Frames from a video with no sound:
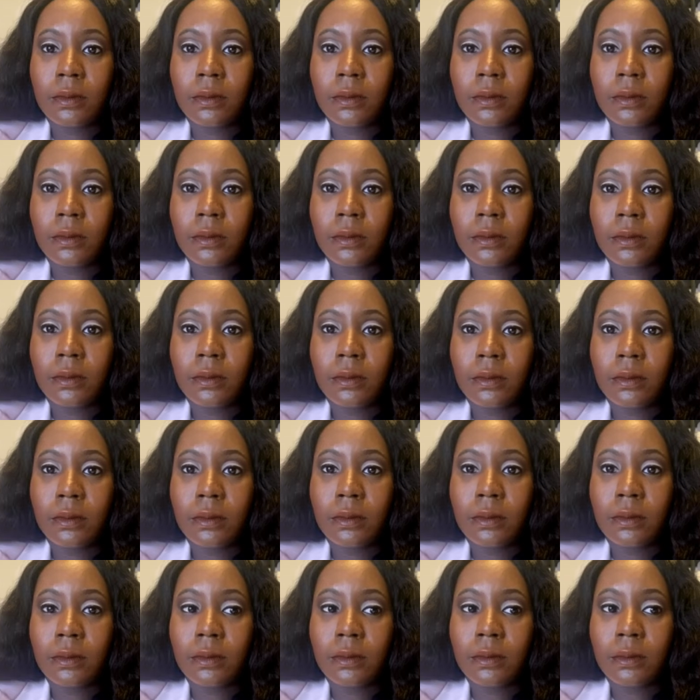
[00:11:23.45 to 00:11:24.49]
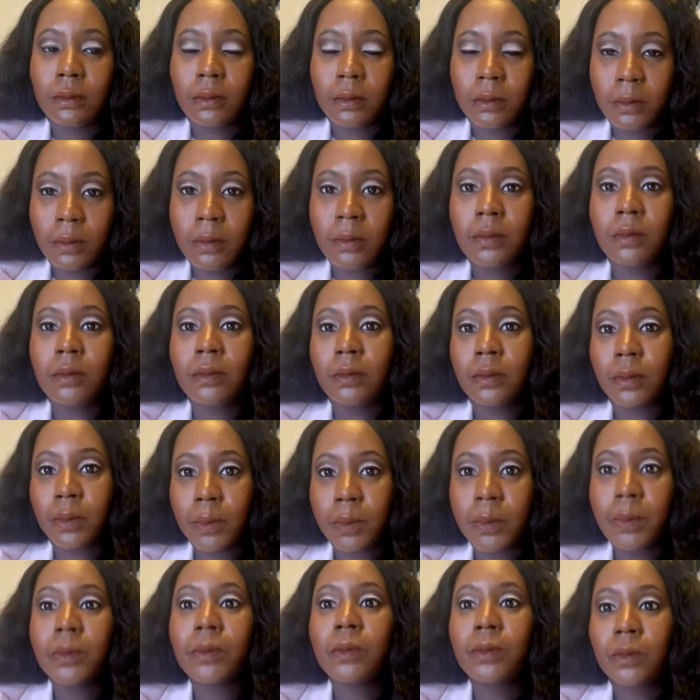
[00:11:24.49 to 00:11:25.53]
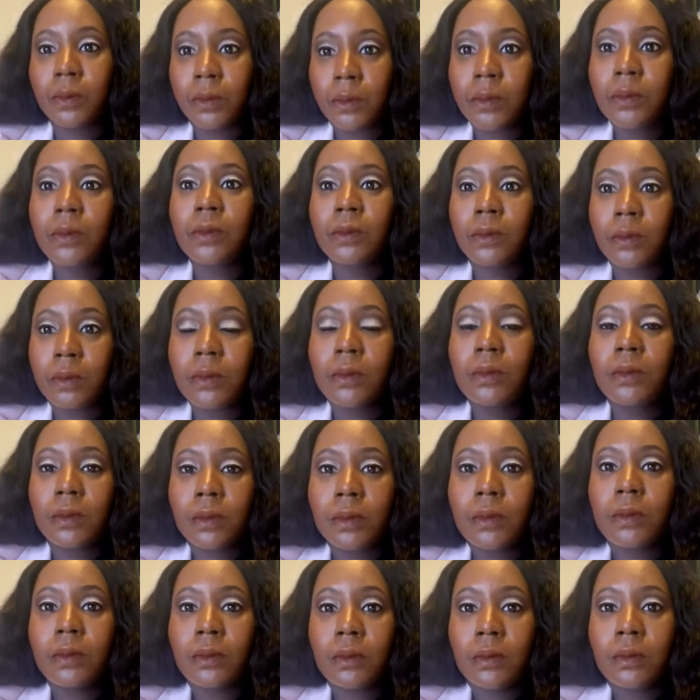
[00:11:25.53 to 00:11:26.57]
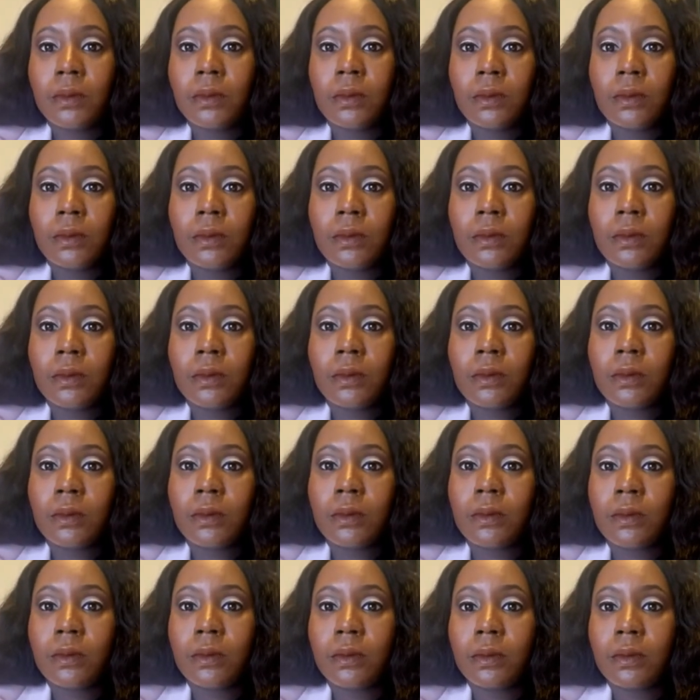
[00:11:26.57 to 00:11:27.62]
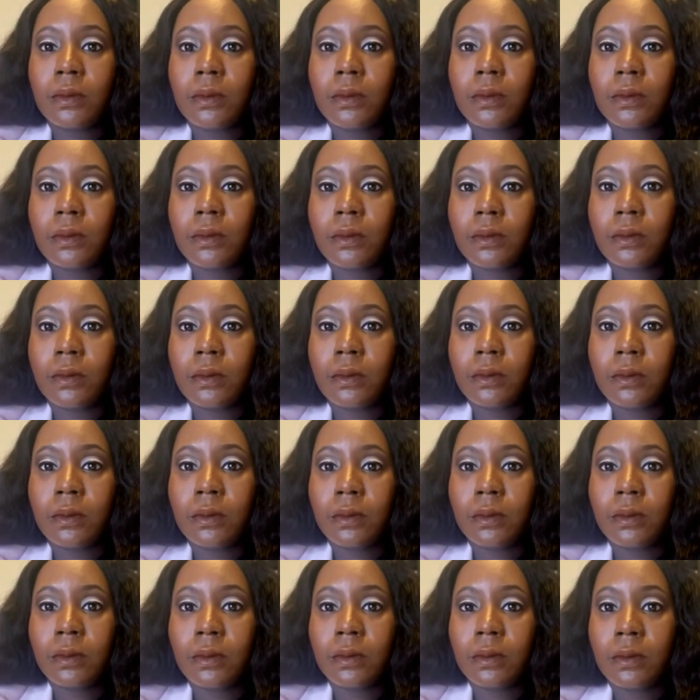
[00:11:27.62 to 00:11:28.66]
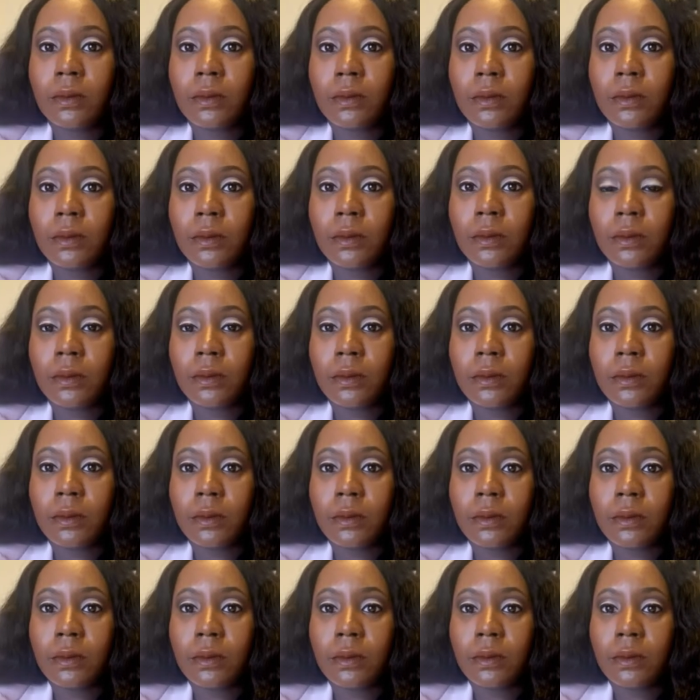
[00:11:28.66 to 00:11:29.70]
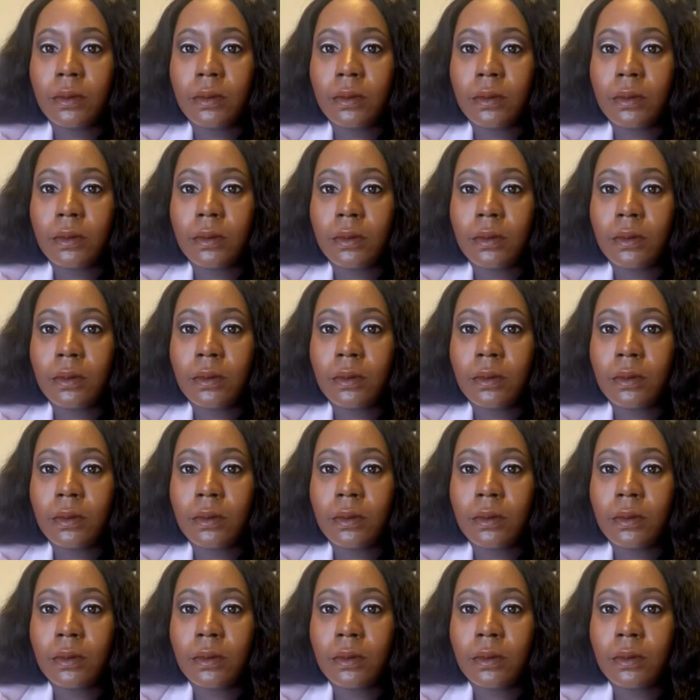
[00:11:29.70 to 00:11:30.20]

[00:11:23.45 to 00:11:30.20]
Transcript: This person isn't speaking.